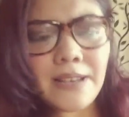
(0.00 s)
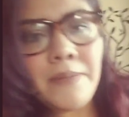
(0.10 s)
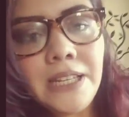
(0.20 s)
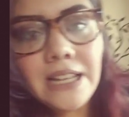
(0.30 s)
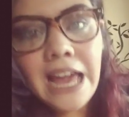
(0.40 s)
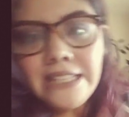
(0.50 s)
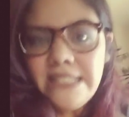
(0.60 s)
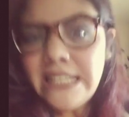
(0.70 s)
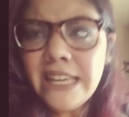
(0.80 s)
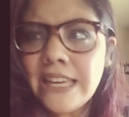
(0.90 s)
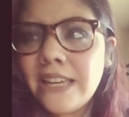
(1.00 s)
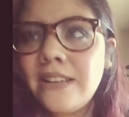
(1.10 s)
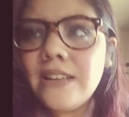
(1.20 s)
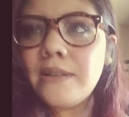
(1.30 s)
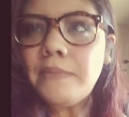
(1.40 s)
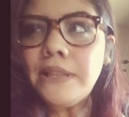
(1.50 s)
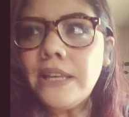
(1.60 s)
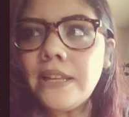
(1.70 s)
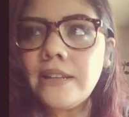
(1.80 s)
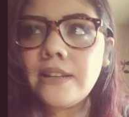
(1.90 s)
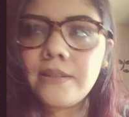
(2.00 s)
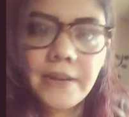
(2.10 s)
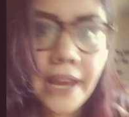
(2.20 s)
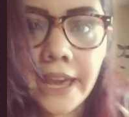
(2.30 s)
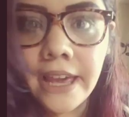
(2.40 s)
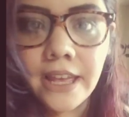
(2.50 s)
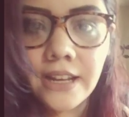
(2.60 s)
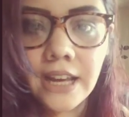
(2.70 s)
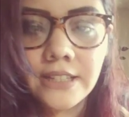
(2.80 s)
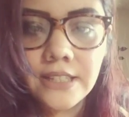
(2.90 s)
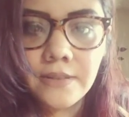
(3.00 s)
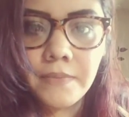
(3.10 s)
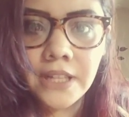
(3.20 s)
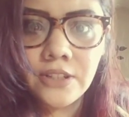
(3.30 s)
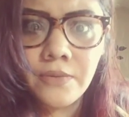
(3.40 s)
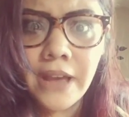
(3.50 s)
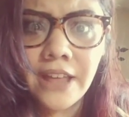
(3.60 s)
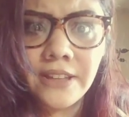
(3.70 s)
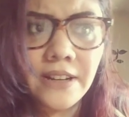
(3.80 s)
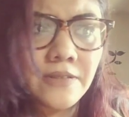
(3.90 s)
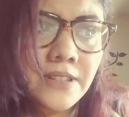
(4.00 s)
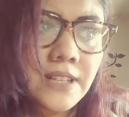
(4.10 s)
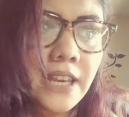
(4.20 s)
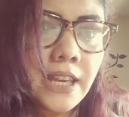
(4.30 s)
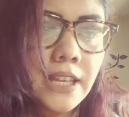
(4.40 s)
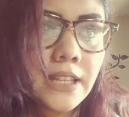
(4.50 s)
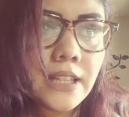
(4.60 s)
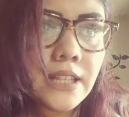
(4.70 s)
I mean, I did, but then in my head, I did the mental math and I was like,